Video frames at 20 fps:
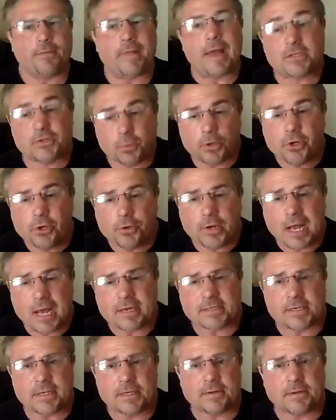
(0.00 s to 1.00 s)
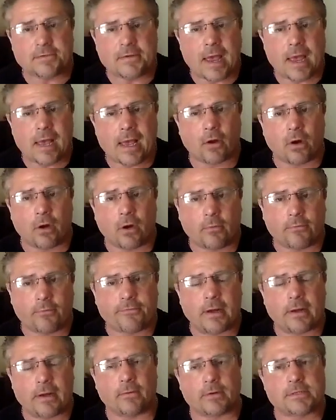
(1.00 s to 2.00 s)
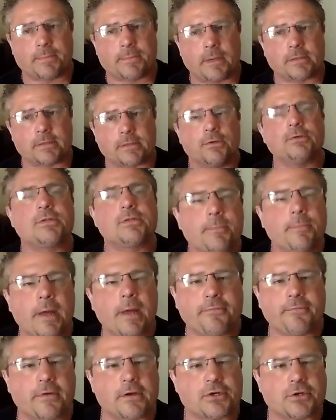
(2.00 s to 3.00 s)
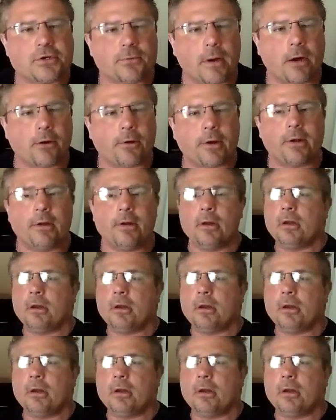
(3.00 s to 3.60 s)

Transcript: That's where you guys need to tag on the final expense. Who's the beneficiary?